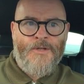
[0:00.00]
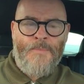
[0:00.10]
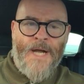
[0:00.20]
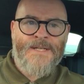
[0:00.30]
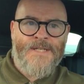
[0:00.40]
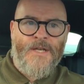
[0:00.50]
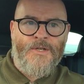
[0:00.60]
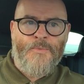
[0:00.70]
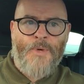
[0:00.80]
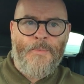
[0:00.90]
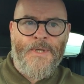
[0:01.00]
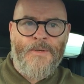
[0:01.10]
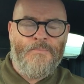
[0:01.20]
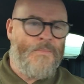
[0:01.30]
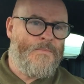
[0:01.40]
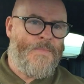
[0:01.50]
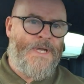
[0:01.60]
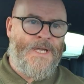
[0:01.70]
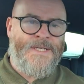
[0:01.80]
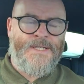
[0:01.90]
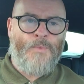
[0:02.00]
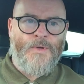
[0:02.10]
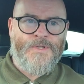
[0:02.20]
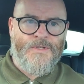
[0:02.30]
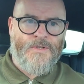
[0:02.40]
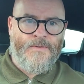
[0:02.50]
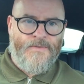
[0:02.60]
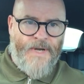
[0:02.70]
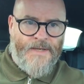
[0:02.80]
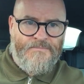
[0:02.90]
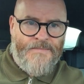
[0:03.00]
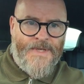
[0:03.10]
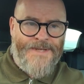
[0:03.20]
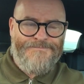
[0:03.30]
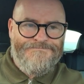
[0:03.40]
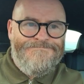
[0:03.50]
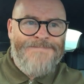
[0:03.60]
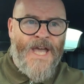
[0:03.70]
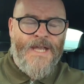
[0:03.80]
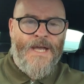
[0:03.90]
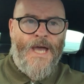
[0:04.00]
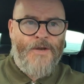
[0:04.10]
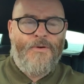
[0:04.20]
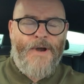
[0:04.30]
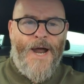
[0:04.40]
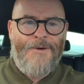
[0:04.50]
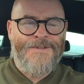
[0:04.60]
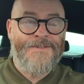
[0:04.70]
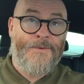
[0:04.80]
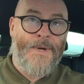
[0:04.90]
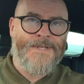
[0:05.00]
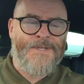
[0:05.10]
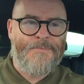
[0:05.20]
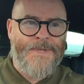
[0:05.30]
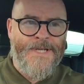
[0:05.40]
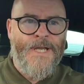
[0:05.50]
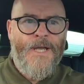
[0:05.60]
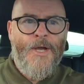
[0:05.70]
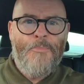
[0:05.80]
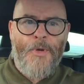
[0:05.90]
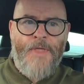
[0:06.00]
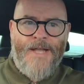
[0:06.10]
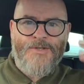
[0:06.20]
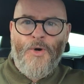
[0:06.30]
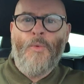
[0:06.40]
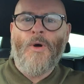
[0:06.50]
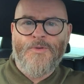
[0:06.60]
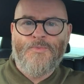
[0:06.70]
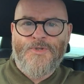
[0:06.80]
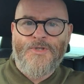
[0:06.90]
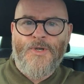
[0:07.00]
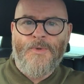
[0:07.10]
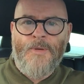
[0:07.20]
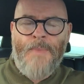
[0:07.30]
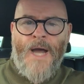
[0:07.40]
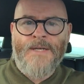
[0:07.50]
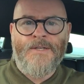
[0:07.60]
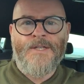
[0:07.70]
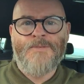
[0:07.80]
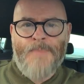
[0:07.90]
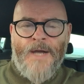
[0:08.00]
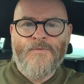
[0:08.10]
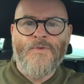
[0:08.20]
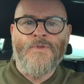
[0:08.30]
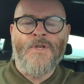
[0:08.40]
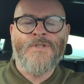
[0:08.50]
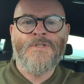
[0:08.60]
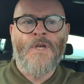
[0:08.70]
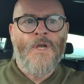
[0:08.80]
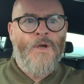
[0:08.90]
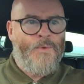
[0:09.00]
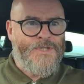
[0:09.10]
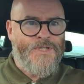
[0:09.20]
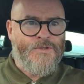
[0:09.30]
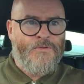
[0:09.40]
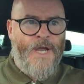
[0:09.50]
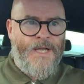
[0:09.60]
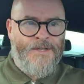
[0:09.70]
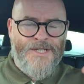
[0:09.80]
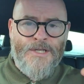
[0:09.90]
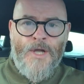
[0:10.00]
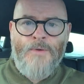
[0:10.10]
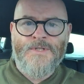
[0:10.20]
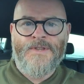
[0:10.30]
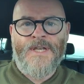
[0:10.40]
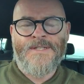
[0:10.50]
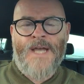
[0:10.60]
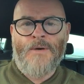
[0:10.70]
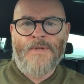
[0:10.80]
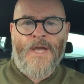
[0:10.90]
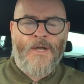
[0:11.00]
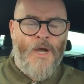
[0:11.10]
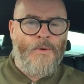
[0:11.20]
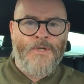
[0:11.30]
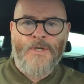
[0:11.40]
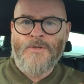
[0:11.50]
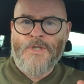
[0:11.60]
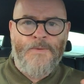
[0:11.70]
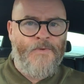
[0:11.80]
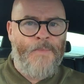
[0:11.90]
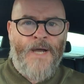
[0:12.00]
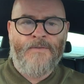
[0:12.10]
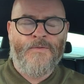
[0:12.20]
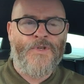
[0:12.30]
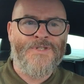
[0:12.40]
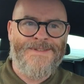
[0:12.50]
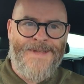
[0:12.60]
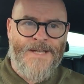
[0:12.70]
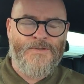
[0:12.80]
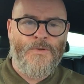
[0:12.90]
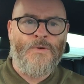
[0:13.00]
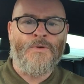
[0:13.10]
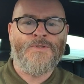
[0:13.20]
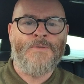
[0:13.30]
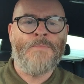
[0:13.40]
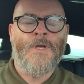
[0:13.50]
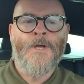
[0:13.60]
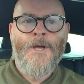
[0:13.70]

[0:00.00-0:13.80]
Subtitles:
The mindset, you'll probably easy one to sort of like get your head around, quite simply. But that's all what's to do with the mind, and there's mindfulness, which is great. And there's loads of things out there. Go on YouTube for mindfulness. That's awesome.